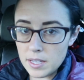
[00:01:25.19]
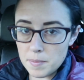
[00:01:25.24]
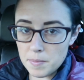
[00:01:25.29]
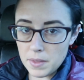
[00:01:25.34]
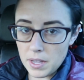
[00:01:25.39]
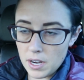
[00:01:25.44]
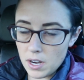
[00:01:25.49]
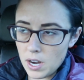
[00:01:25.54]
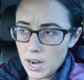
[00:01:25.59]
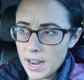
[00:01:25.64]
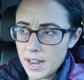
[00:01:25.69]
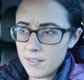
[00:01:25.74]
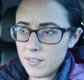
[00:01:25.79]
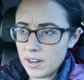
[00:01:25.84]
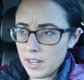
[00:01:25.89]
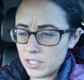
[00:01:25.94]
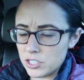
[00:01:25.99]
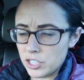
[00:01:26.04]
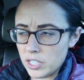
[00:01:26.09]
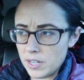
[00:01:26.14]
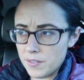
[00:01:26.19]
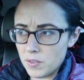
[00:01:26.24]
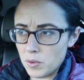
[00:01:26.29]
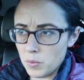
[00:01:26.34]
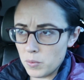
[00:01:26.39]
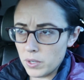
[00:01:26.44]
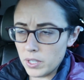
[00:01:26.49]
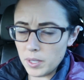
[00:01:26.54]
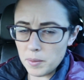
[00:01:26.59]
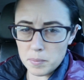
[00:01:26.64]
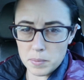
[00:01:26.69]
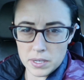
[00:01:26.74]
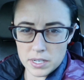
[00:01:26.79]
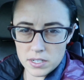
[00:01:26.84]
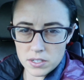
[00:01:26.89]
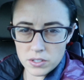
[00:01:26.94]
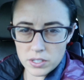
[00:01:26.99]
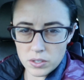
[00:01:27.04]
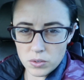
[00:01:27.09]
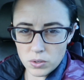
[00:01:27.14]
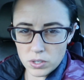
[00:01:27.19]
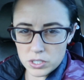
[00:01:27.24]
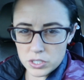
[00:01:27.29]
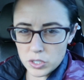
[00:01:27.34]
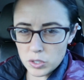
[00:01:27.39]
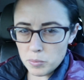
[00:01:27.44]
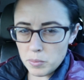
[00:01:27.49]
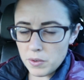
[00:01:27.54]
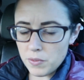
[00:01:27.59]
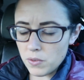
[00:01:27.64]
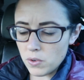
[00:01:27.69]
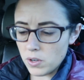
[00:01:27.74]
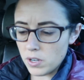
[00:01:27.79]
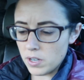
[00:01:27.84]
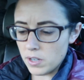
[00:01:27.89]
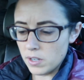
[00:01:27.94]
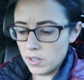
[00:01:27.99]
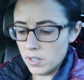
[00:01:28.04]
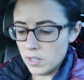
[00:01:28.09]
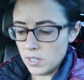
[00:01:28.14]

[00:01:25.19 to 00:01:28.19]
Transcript: them there. I haven't actually ever really been to an orchard before,